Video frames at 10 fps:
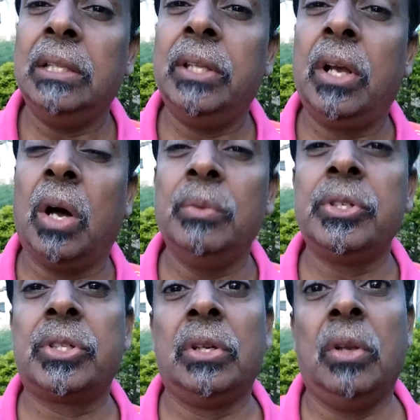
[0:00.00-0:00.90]
the
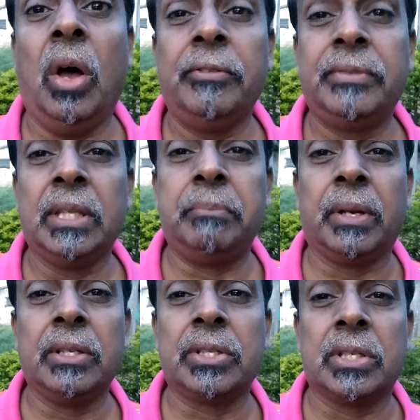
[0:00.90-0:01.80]
counsel of the
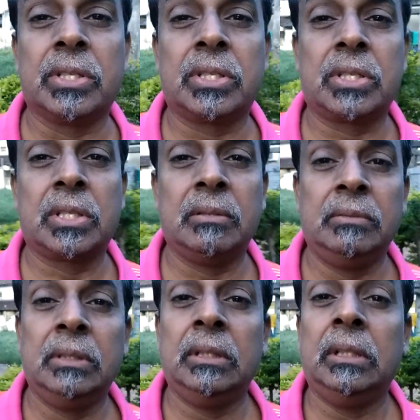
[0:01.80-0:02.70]
princes,
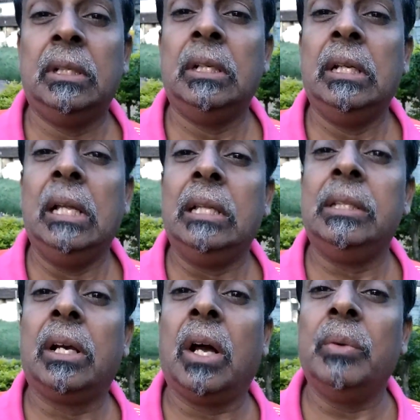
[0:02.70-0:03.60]

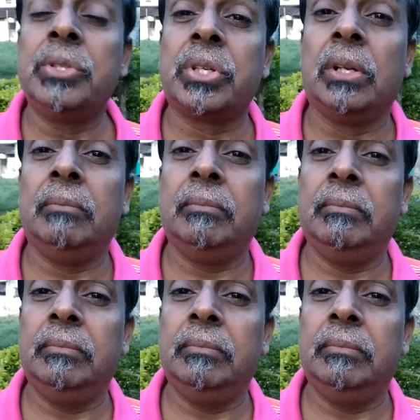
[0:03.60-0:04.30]
the counsel,